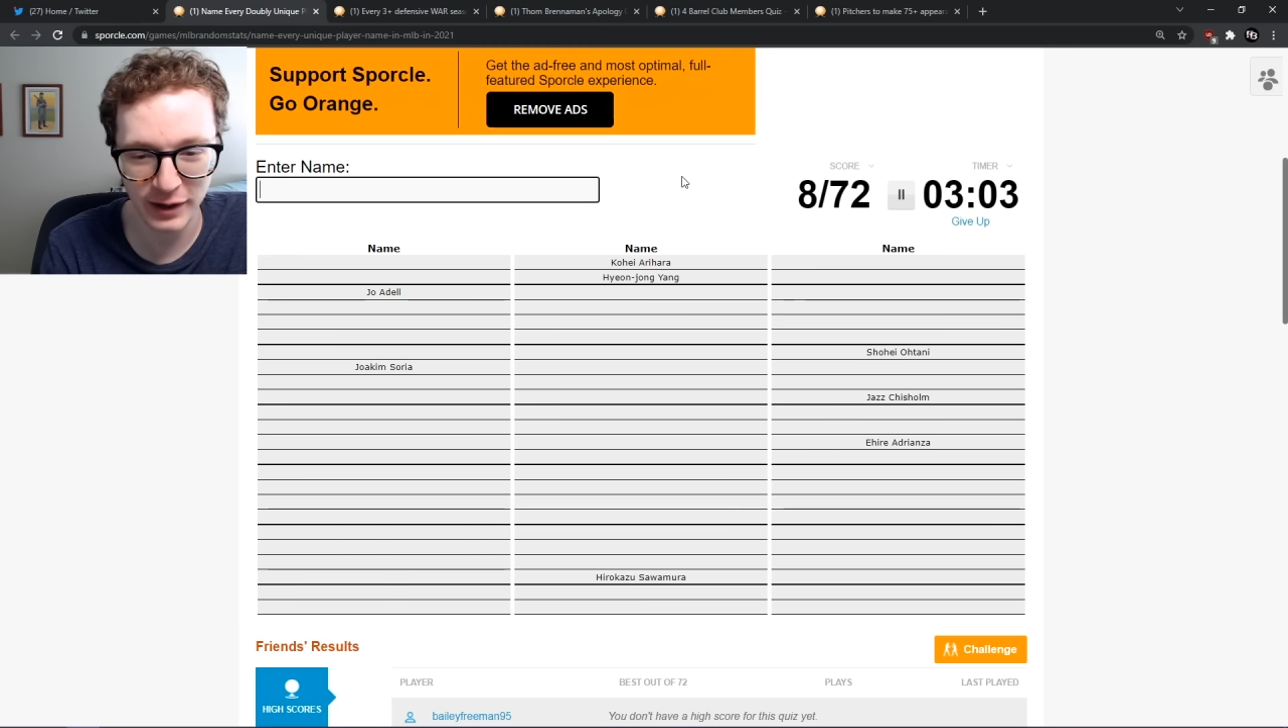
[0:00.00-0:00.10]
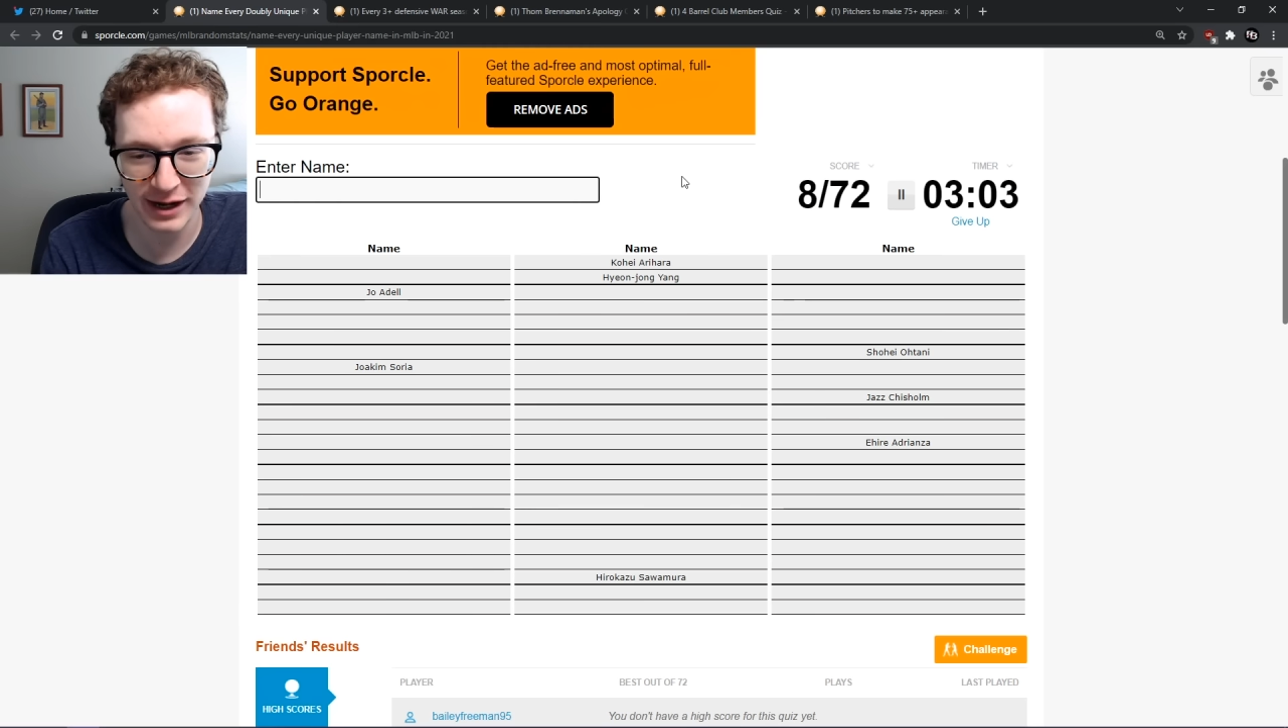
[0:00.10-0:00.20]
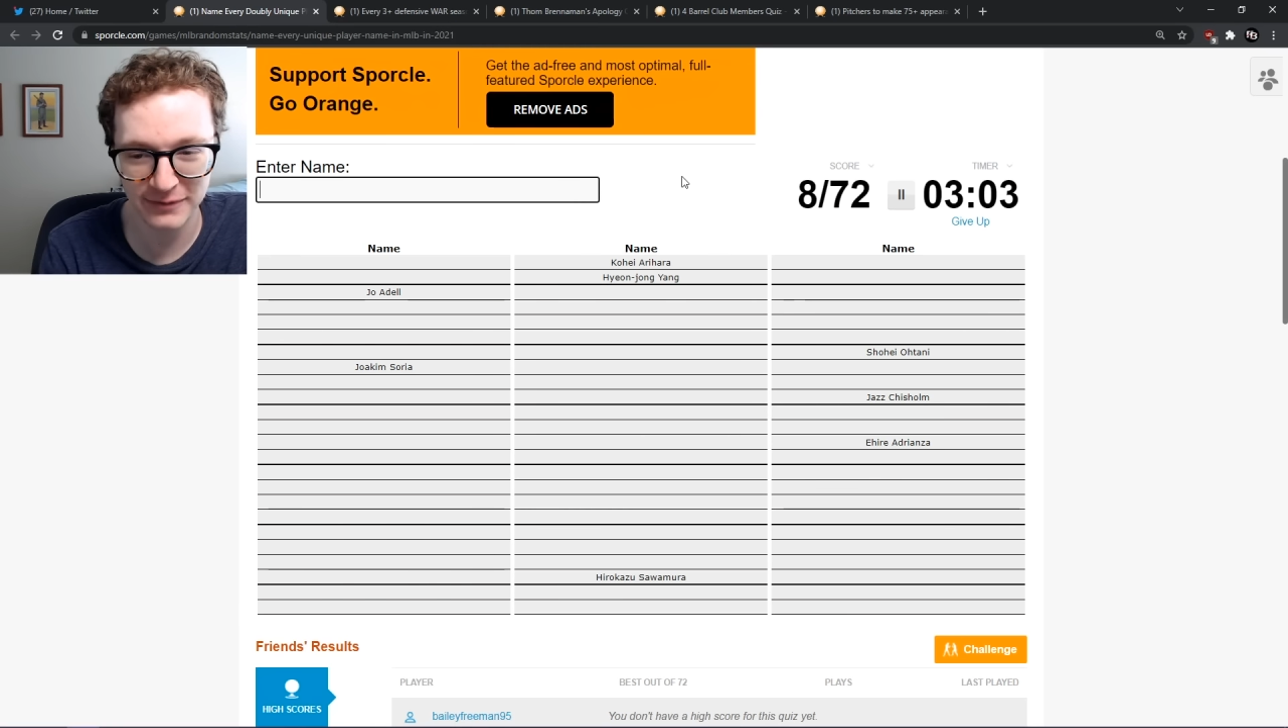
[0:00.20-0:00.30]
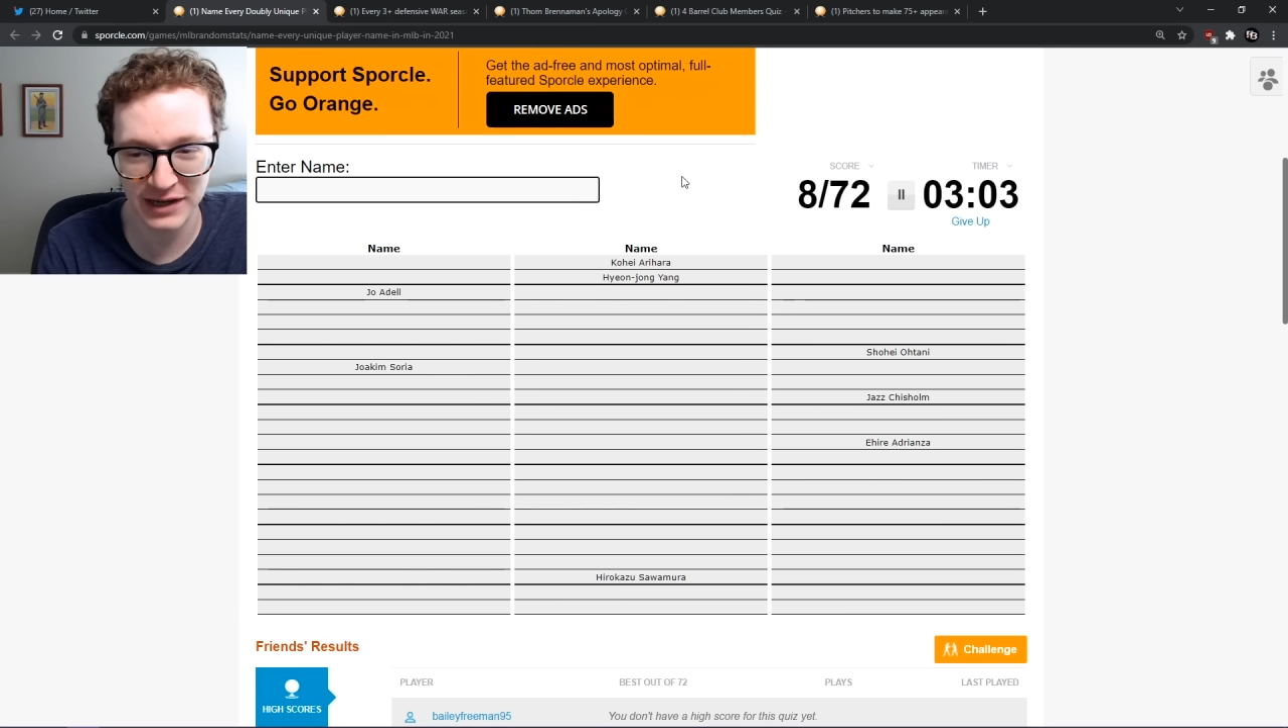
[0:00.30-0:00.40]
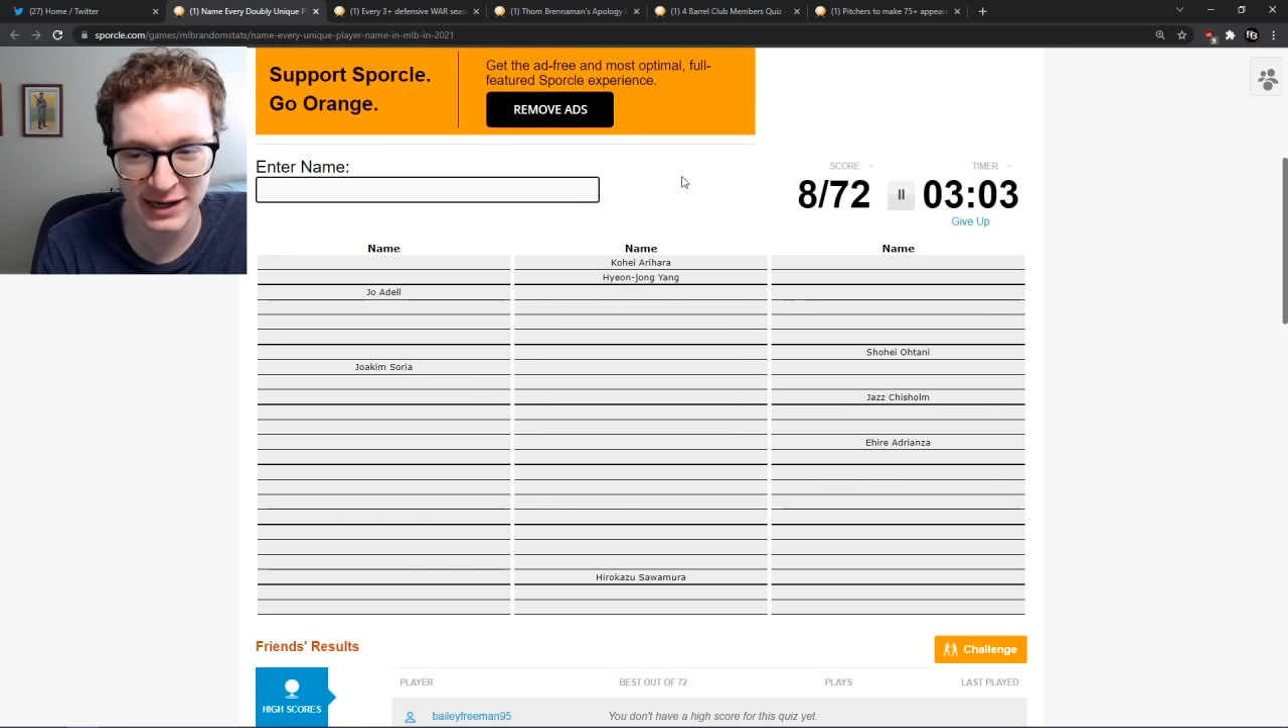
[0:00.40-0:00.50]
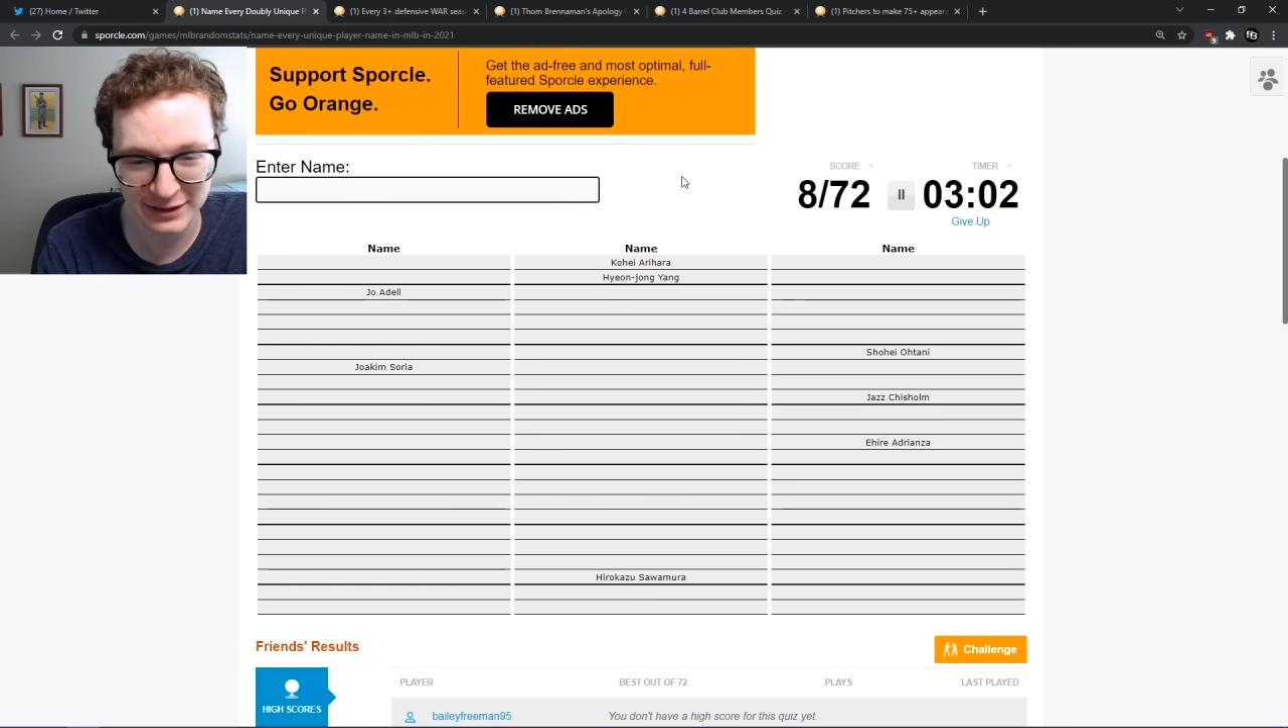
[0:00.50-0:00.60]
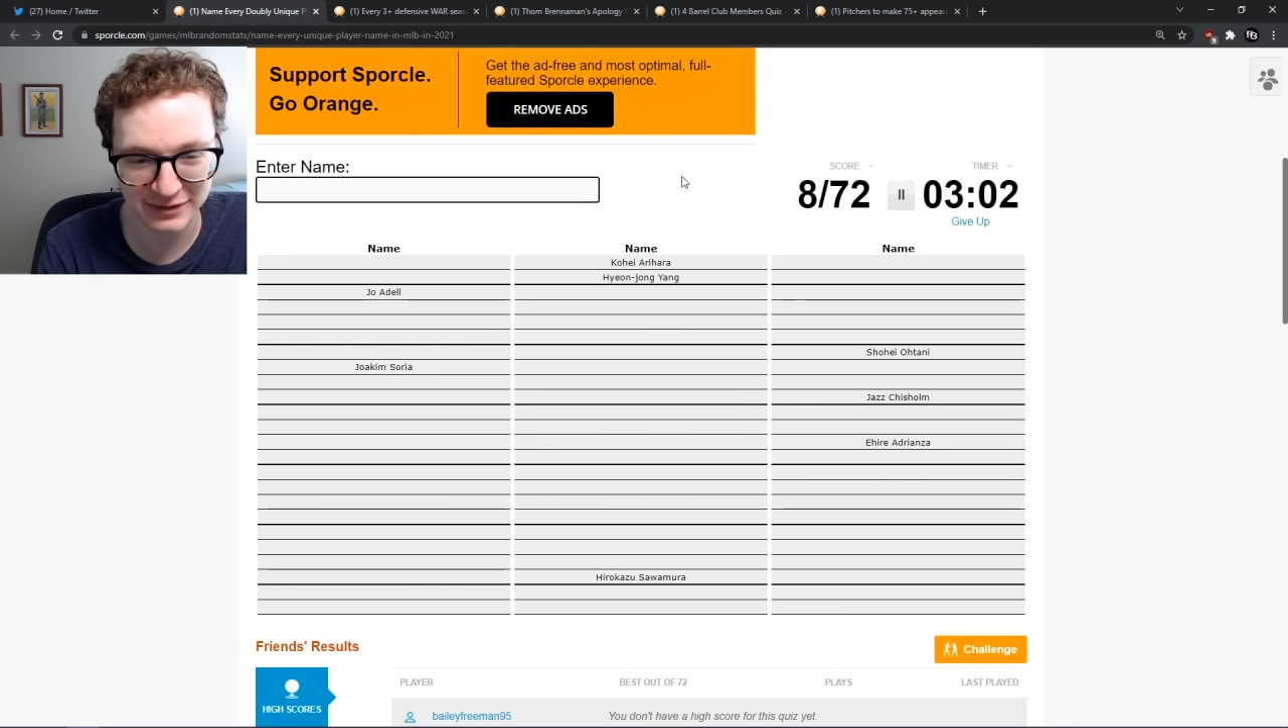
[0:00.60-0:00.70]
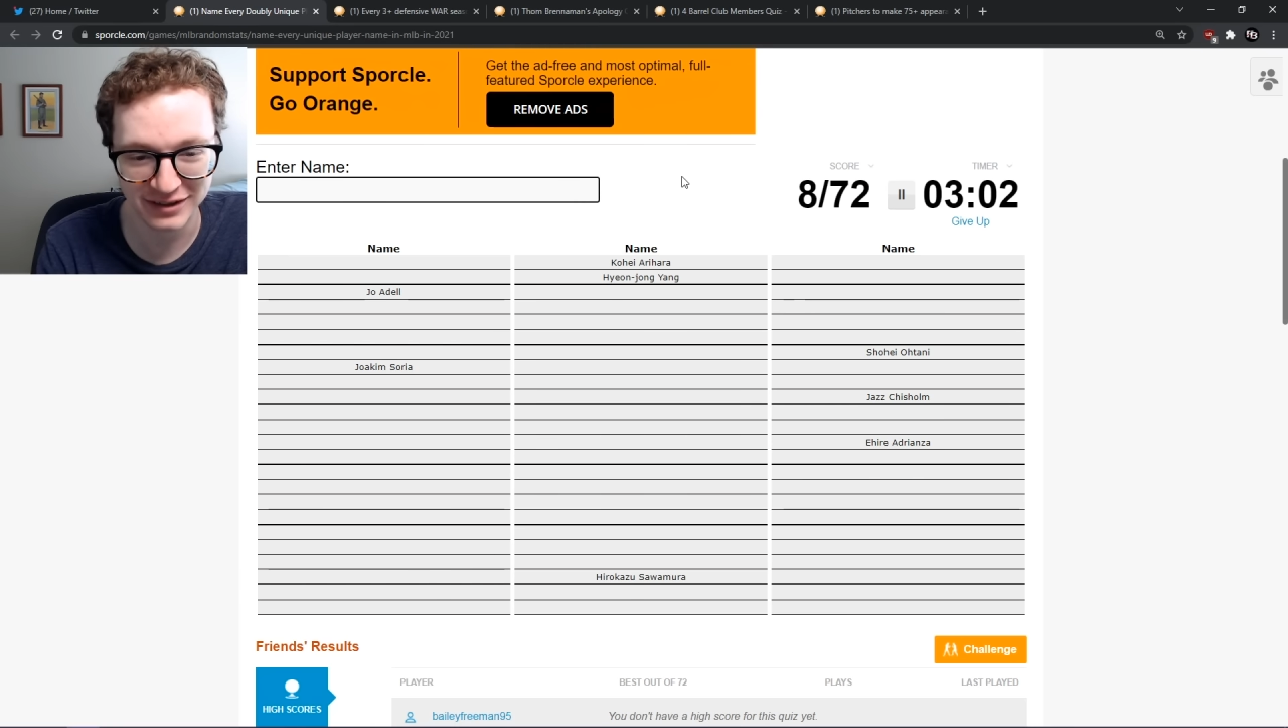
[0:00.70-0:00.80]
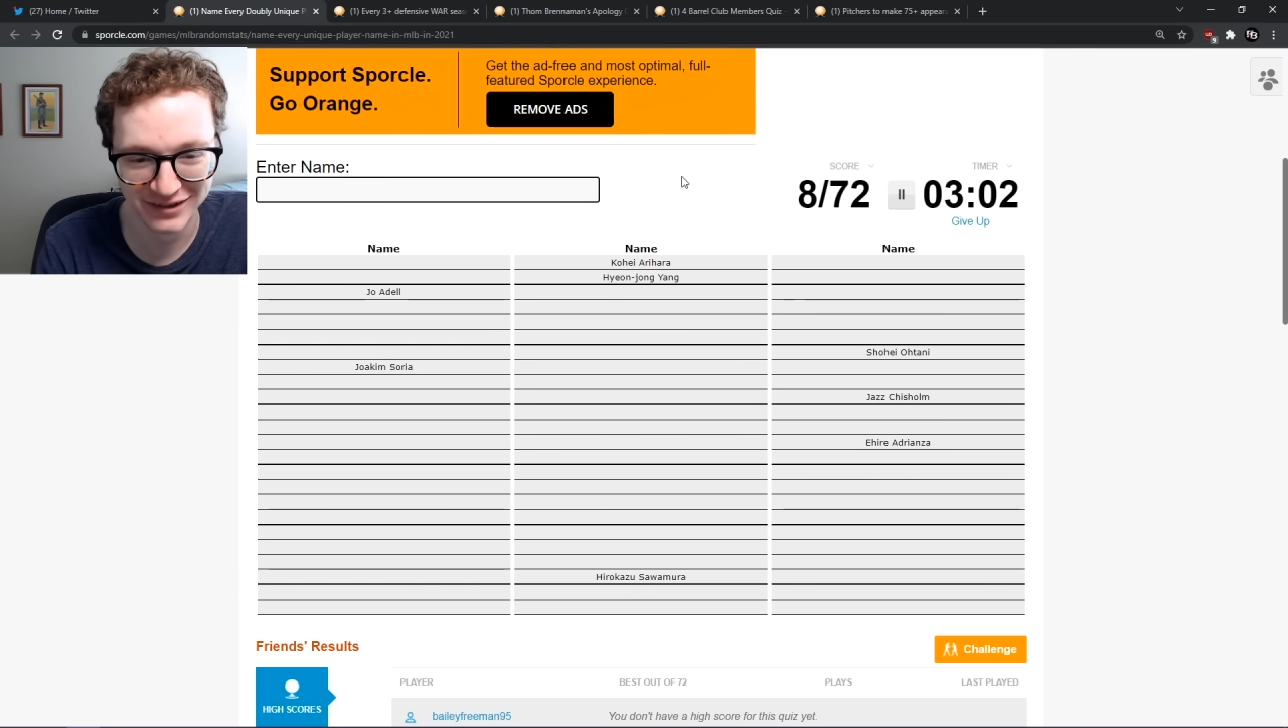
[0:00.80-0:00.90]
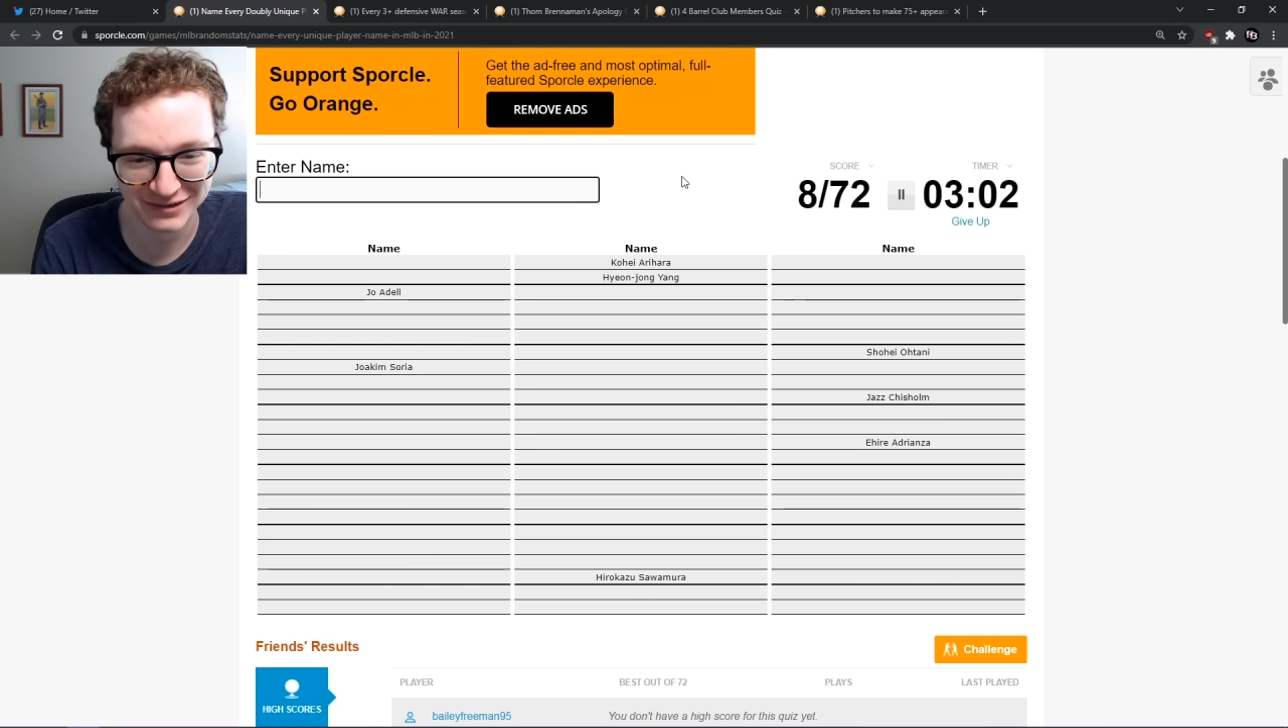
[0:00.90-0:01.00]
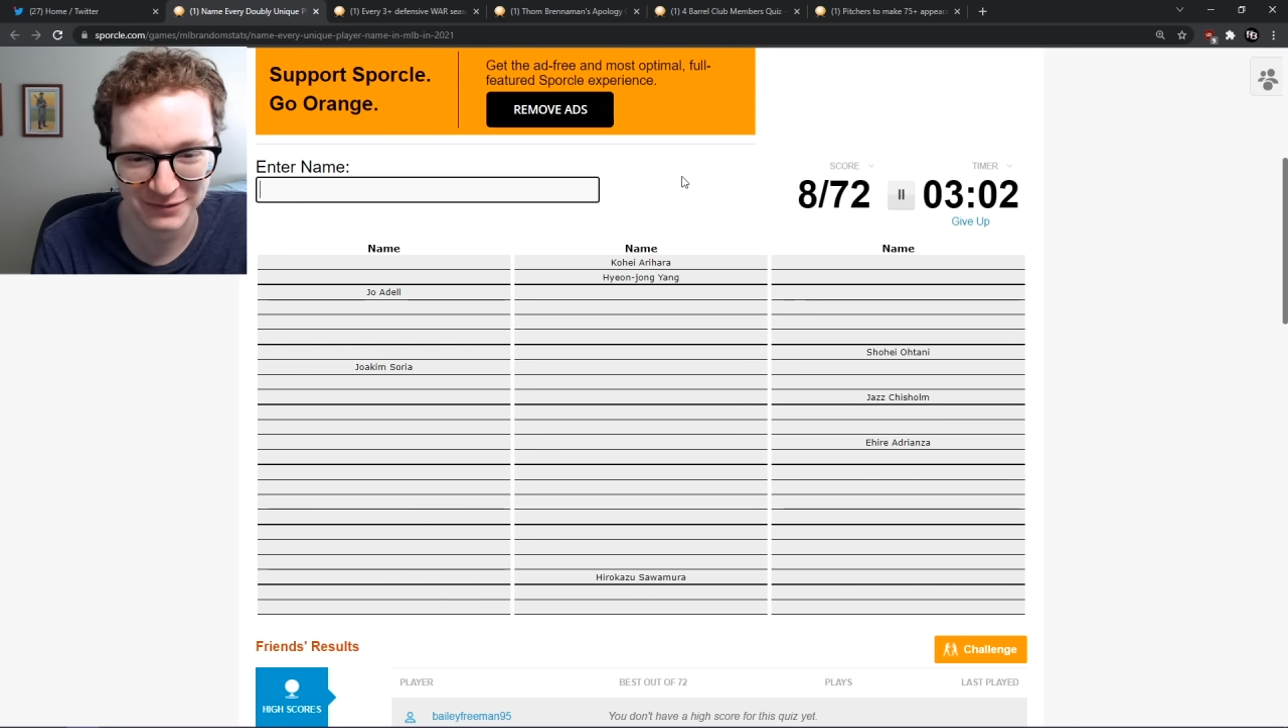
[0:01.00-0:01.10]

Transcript: have 8.